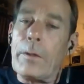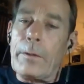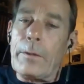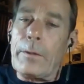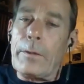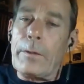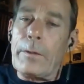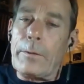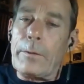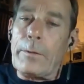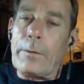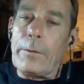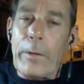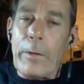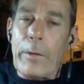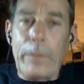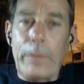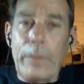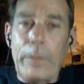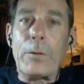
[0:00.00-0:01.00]
their
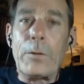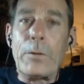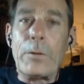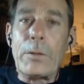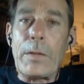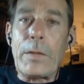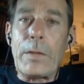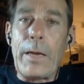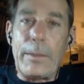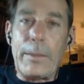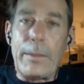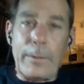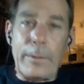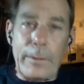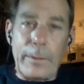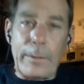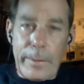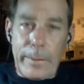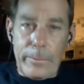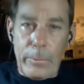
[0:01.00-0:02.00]
errors and
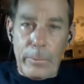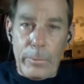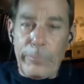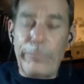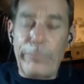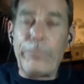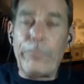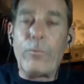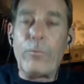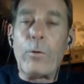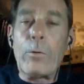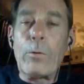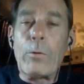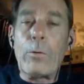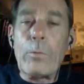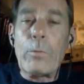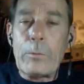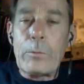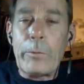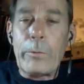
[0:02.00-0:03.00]
that they move
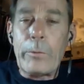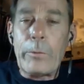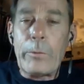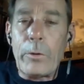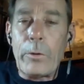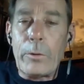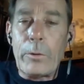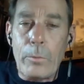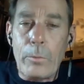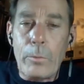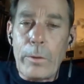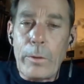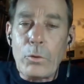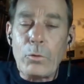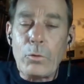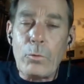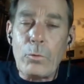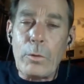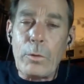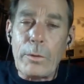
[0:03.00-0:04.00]
forward with goodwill
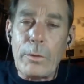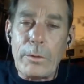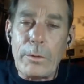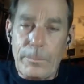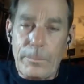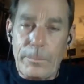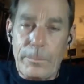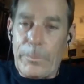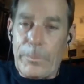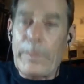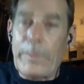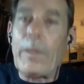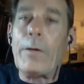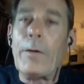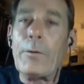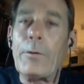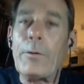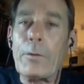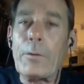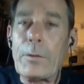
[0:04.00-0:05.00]
towards the
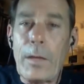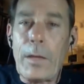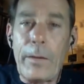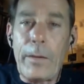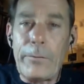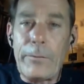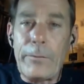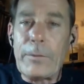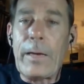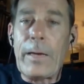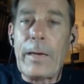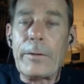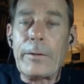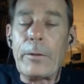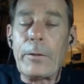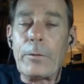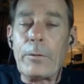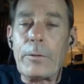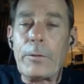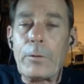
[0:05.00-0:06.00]
others of us out
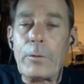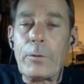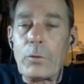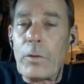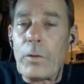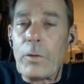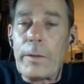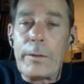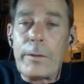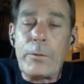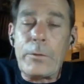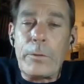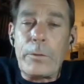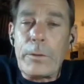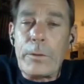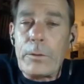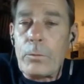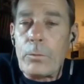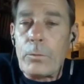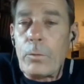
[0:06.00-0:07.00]
here that are trying to do
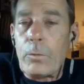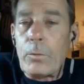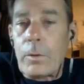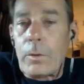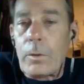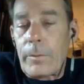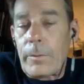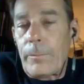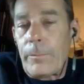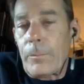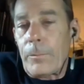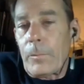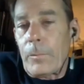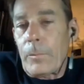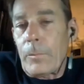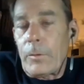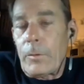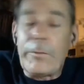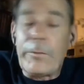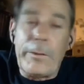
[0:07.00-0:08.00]
this work.
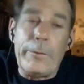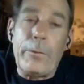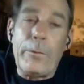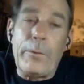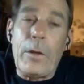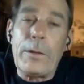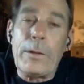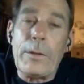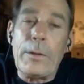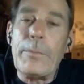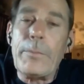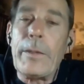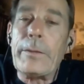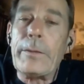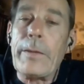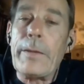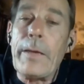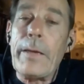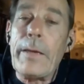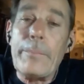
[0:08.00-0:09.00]
Do you have any thoughts
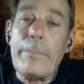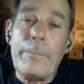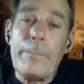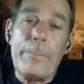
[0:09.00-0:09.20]
about that?